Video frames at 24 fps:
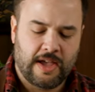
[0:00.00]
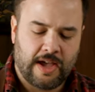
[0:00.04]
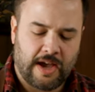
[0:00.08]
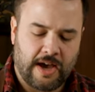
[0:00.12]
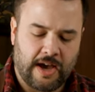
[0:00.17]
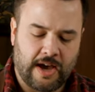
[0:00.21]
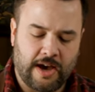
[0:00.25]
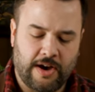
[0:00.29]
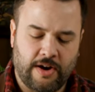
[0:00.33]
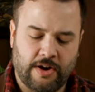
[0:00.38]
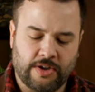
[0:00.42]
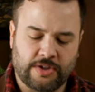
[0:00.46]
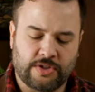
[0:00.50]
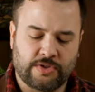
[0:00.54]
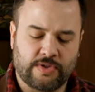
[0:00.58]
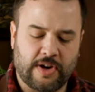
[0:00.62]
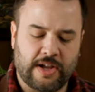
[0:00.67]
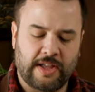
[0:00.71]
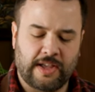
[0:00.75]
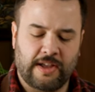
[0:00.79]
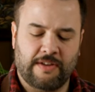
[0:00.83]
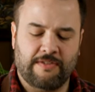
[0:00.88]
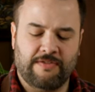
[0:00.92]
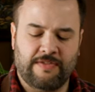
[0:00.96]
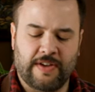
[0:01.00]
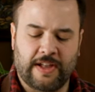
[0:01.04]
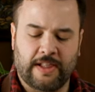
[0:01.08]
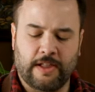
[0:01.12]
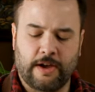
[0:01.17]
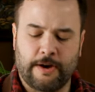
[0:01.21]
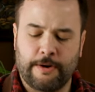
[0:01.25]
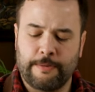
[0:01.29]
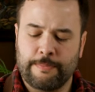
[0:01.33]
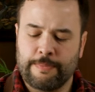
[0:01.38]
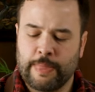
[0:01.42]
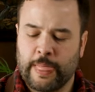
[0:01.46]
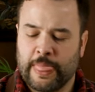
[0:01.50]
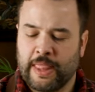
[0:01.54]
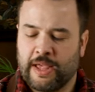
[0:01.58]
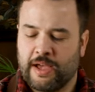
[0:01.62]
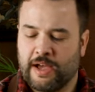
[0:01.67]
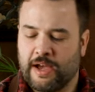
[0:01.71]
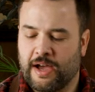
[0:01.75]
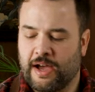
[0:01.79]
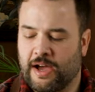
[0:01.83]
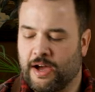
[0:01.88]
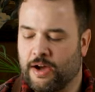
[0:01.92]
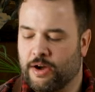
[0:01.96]
Uh, Australian fellow, Uh,
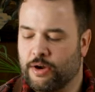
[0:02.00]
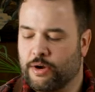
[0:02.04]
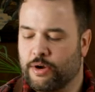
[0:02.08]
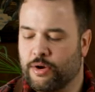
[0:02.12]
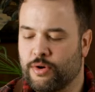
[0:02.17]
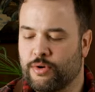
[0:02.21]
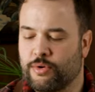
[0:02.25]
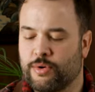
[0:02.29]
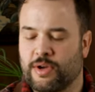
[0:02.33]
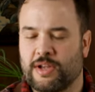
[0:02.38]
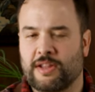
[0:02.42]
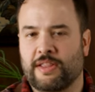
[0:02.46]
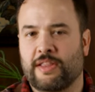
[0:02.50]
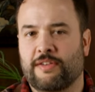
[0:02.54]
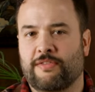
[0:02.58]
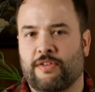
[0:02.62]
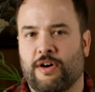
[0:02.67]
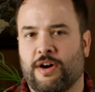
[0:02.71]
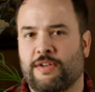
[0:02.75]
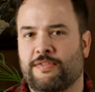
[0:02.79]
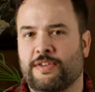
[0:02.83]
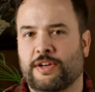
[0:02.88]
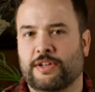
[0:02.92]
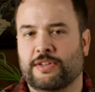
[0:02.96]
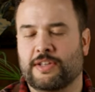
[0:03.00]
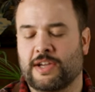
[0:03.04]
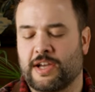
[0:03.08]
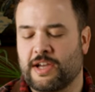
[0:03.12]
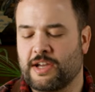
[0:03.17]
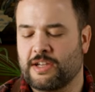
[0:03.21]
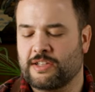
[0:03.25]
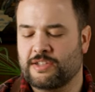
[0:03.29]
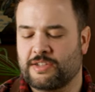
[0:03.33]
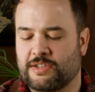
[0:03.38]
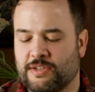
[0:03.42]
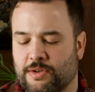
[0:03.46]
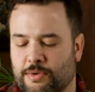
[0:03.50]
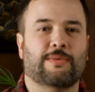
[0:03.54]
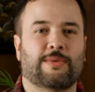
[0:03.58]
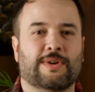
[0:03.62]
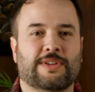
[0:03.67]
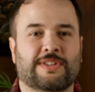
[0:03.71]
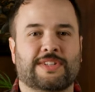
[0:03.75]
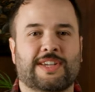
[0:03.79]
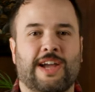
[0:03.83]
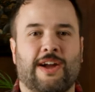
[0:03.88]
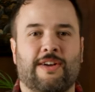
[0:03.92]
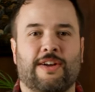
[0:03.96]
who in the vaudeville days
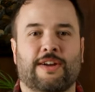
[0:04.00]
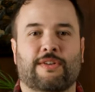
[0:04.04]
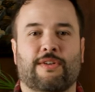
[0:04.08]
was Cary